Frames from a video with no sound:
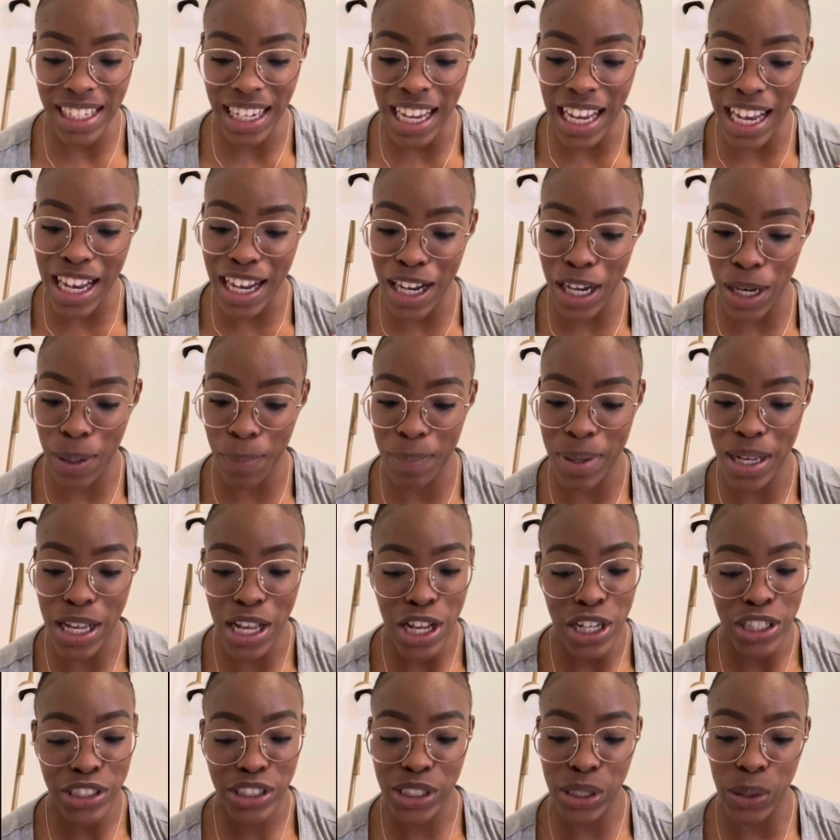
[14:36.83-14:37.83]
Um,
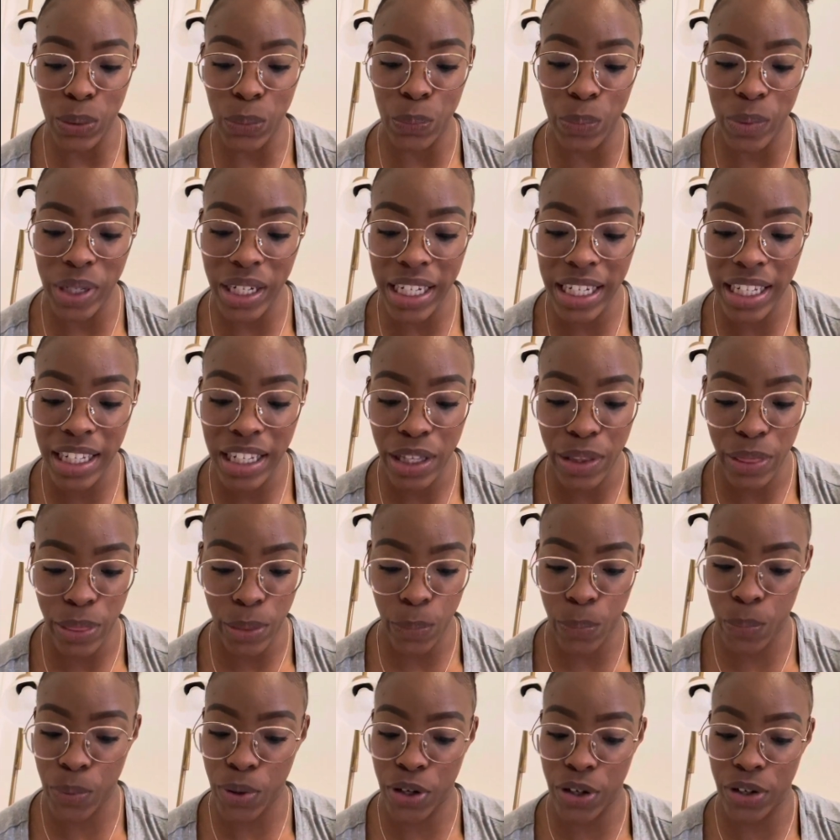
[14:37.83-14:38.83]
so we, the
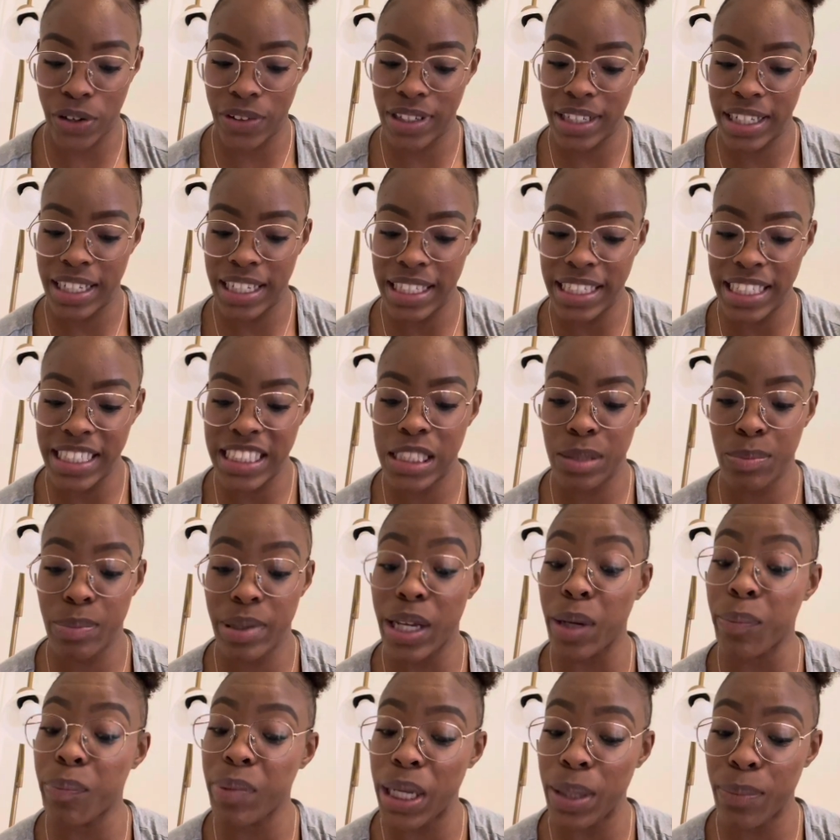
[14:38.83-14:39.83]
world, need to be
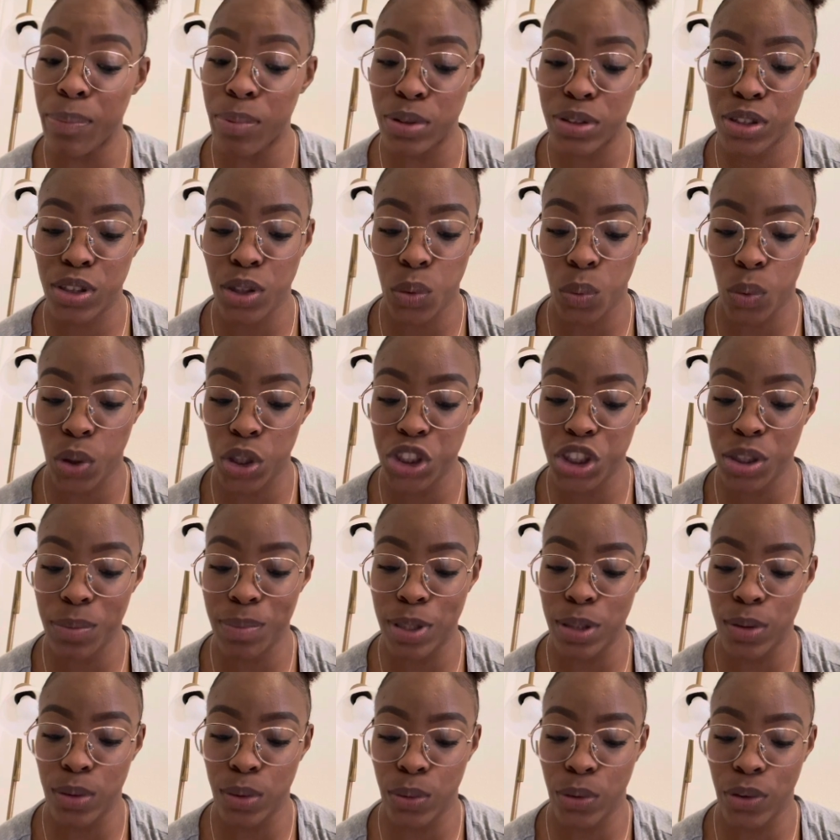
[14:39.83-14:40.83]
a people to worship
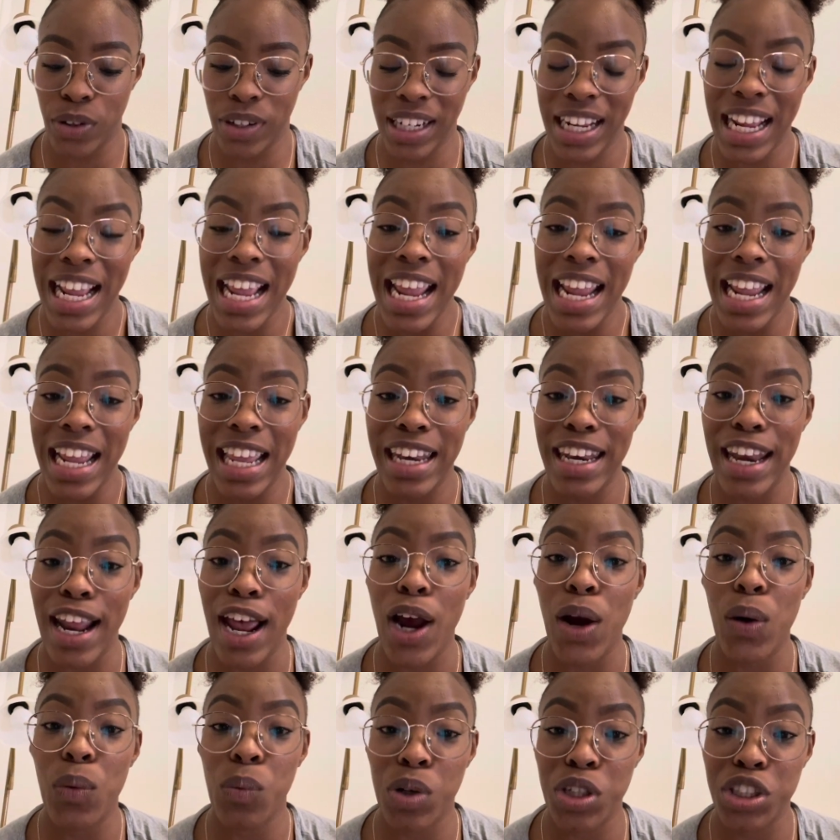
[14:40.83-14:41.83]
the Lord and
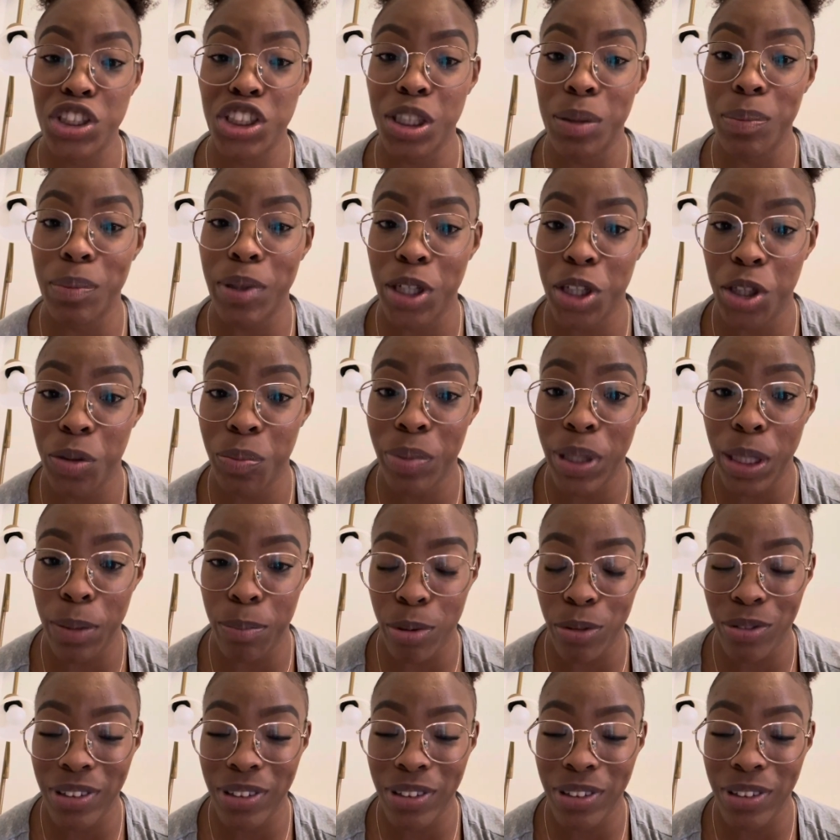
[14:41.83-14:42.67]
not worship other people.